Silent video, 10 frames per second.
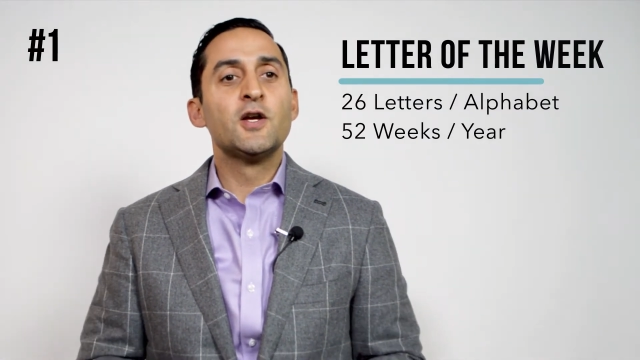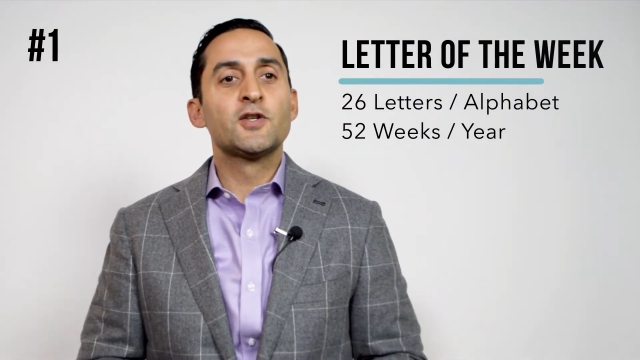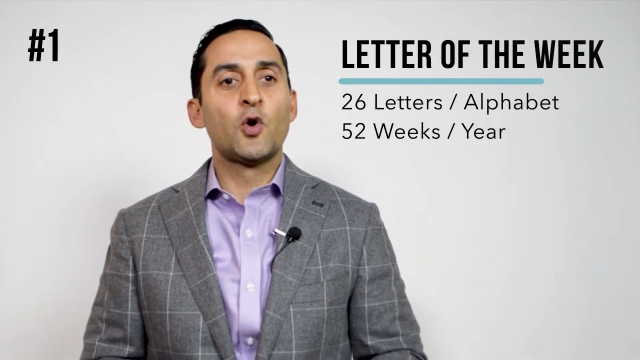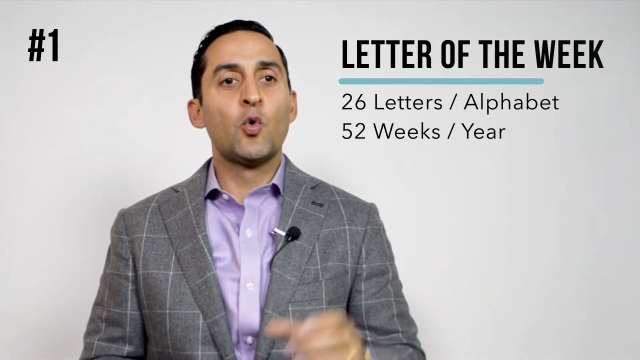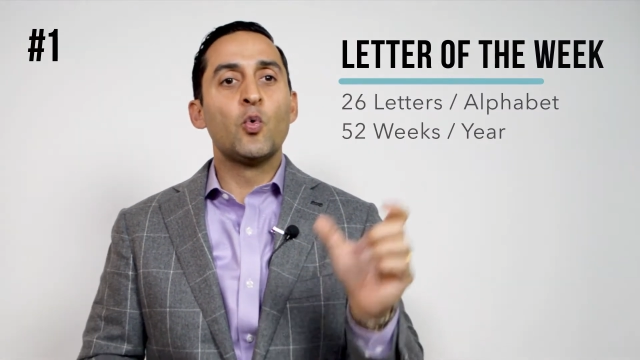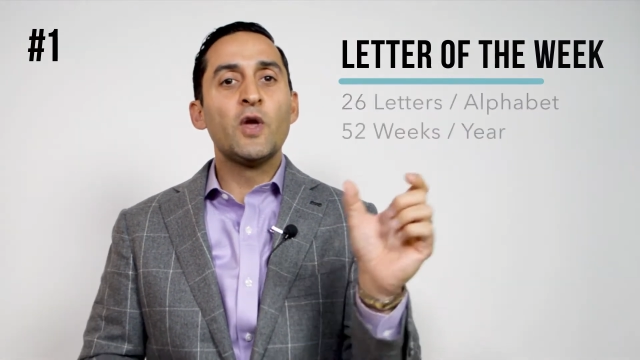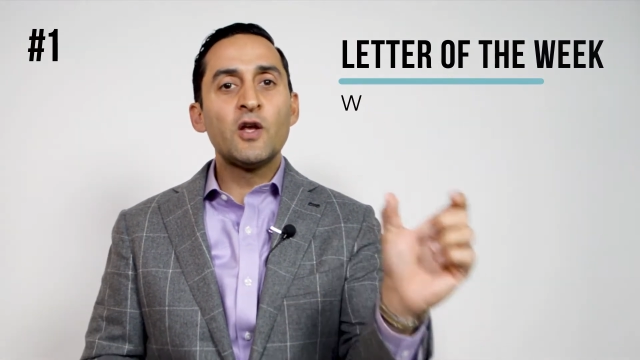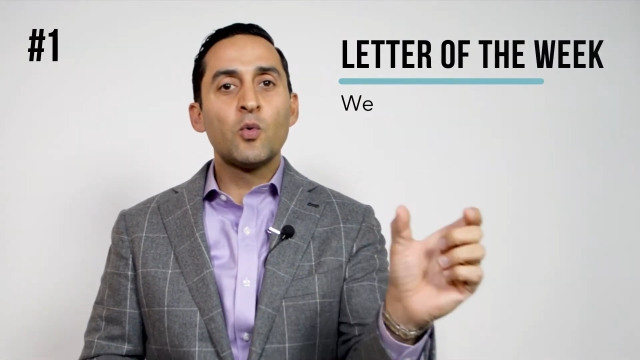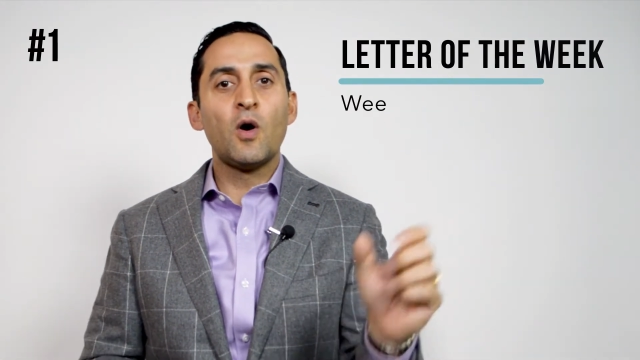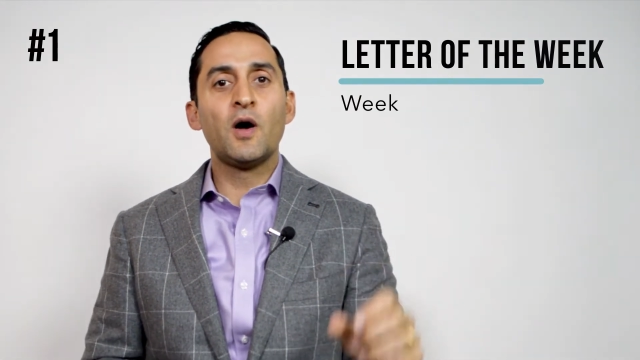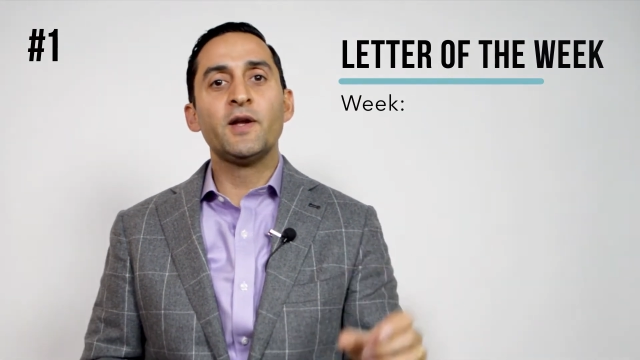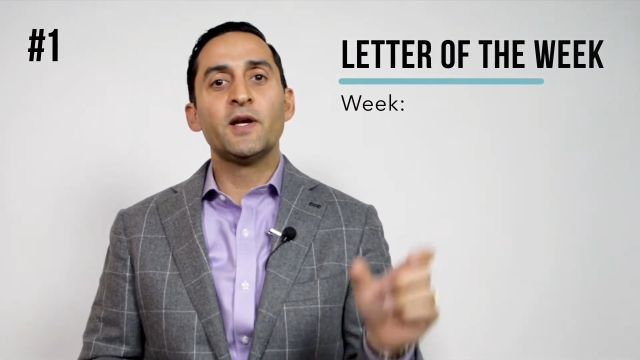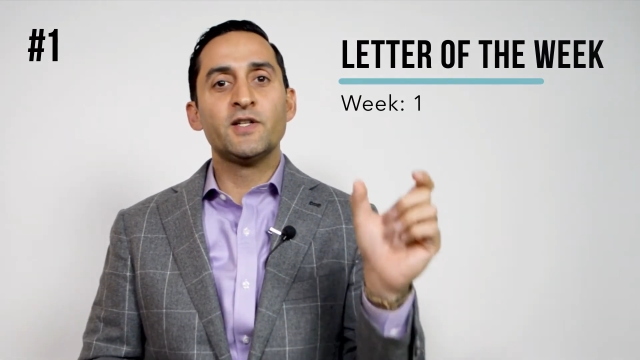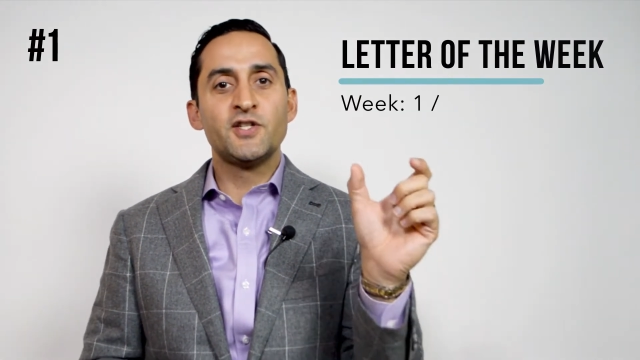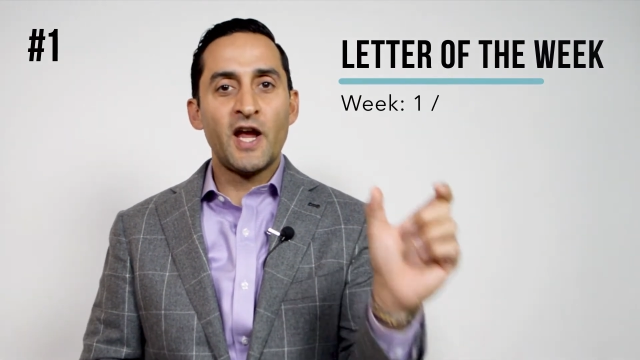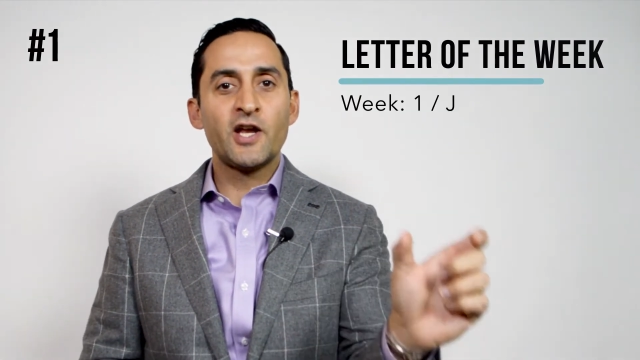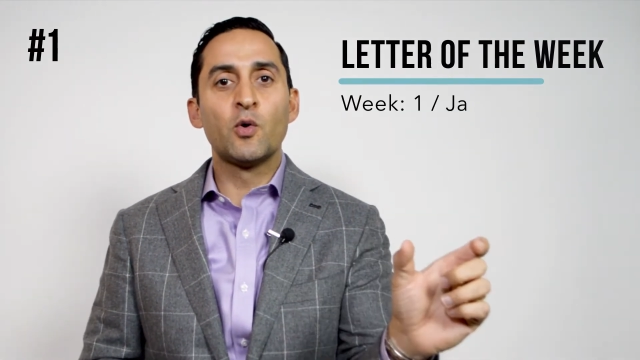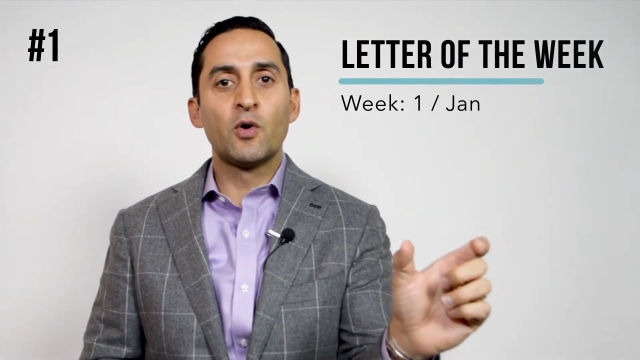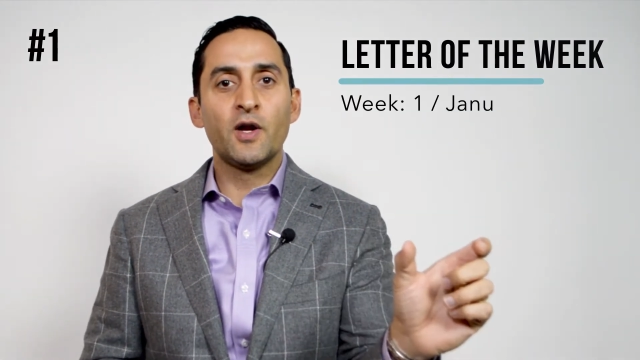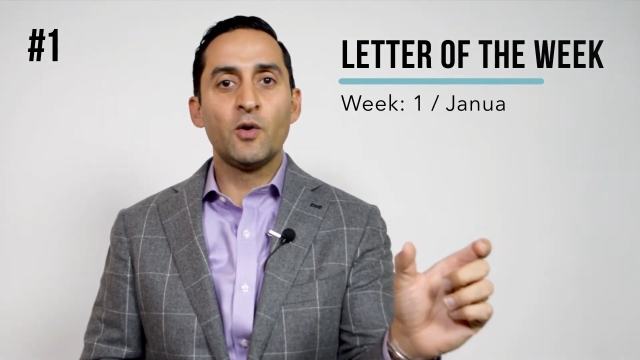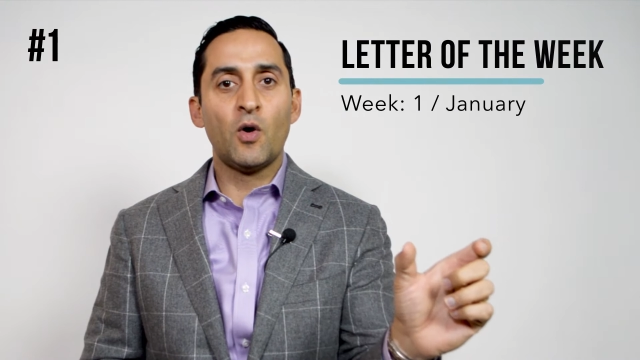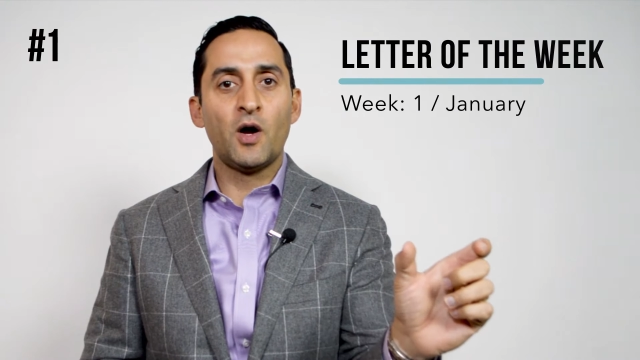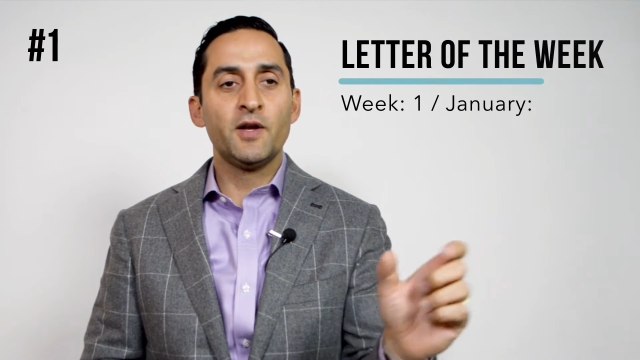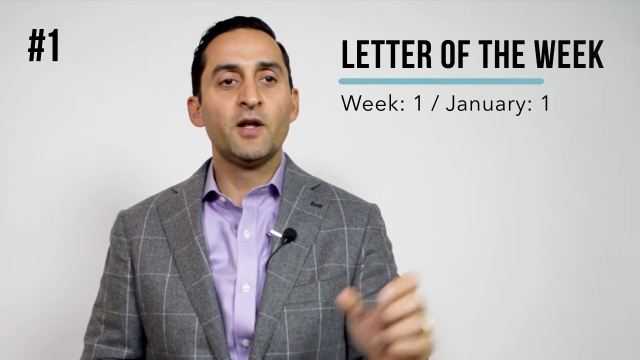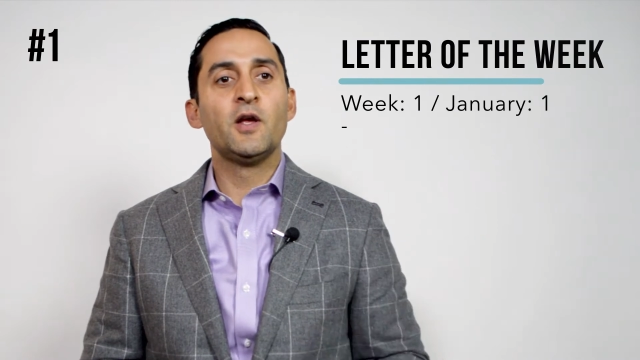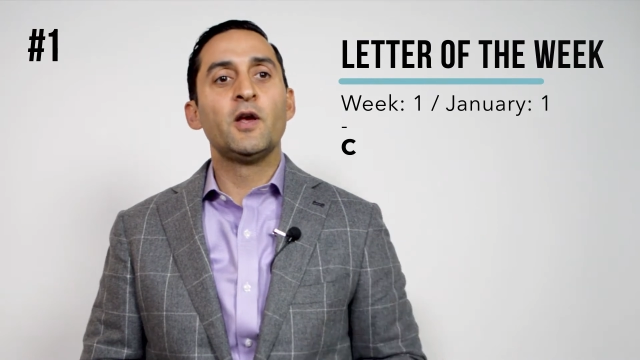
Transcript: So week one, January one,